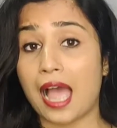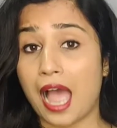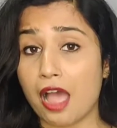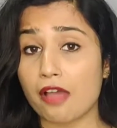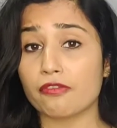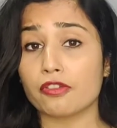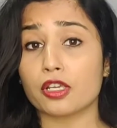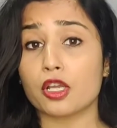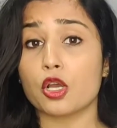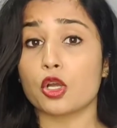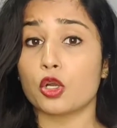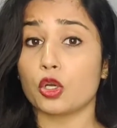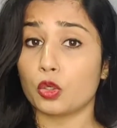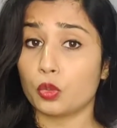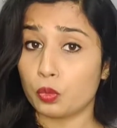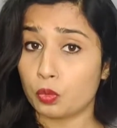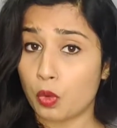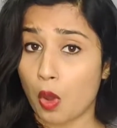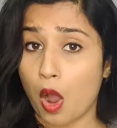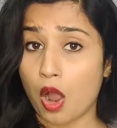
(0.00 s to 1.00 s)
having a
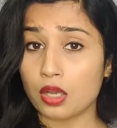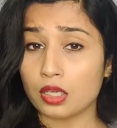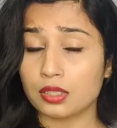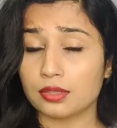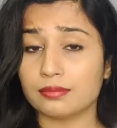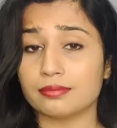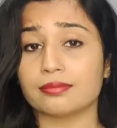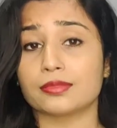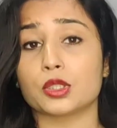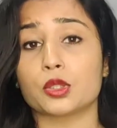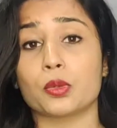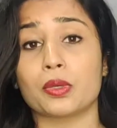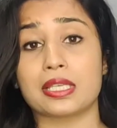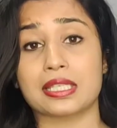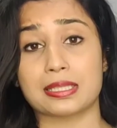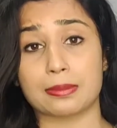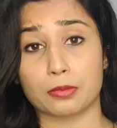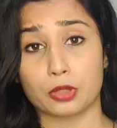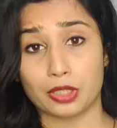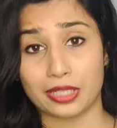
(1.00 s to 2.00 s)
good walk,
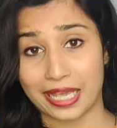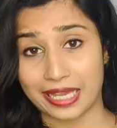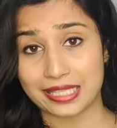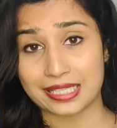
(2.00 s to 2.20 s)
doing some good